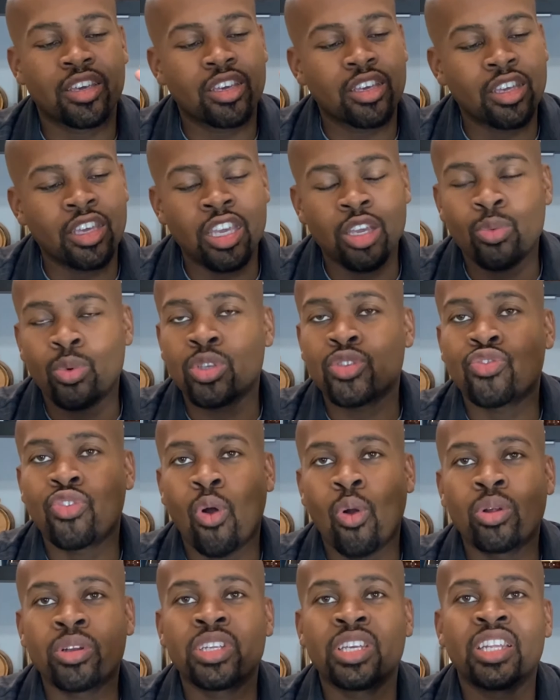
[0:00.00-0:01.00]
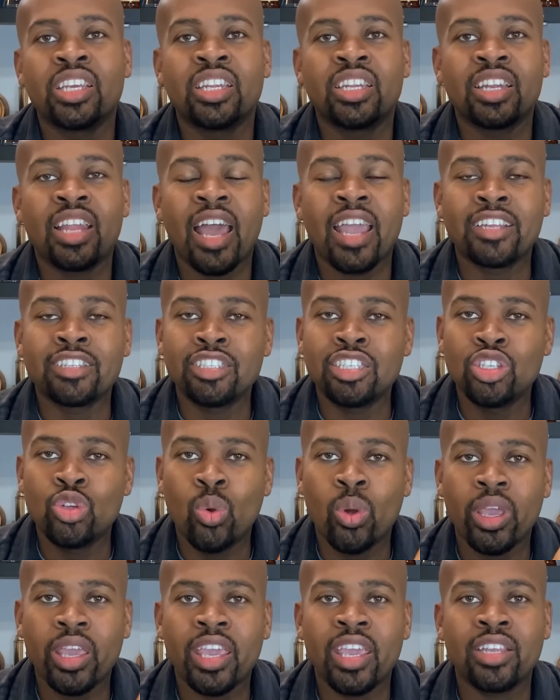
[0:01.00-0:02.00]
it was founded in
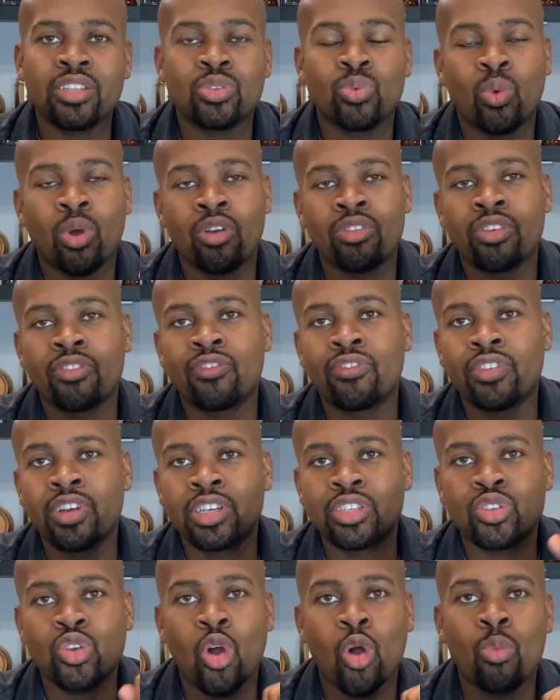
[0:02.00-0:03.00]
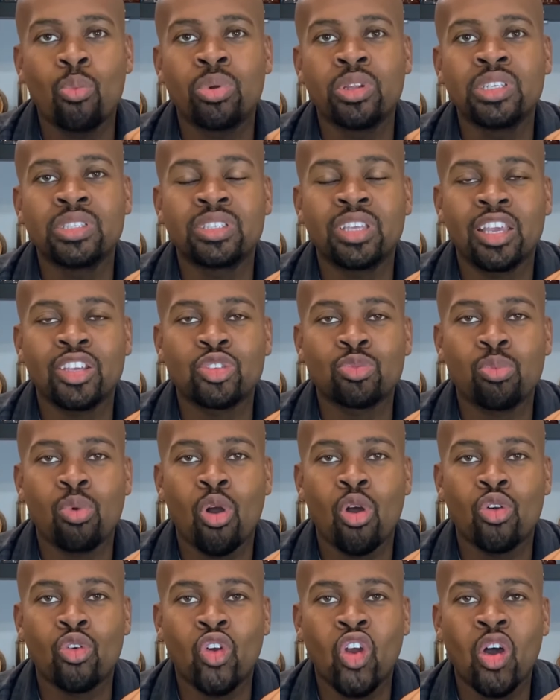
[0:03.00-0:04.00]
1908, one of the first companies to
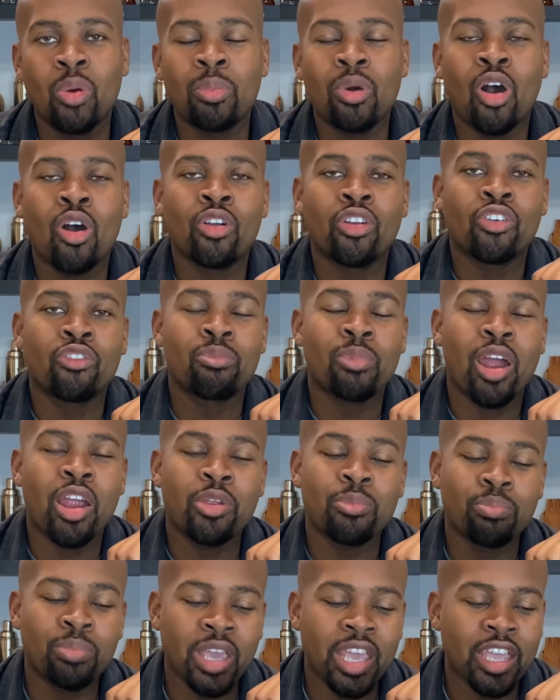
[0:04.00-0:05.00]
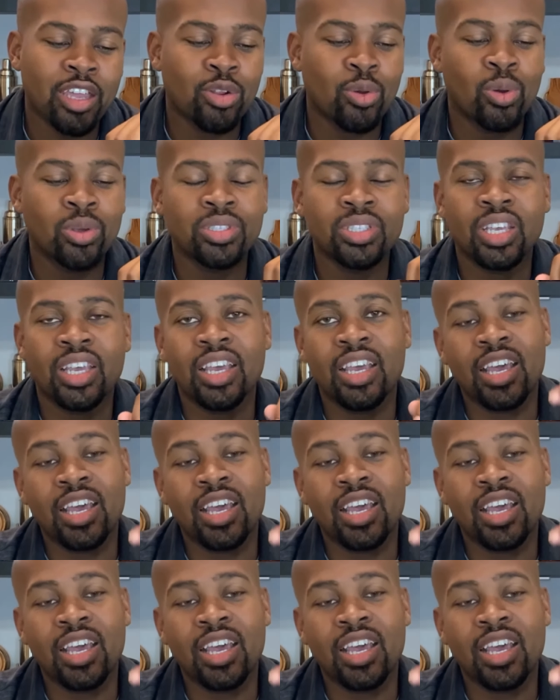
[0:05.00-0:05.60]
export rum out of Barbados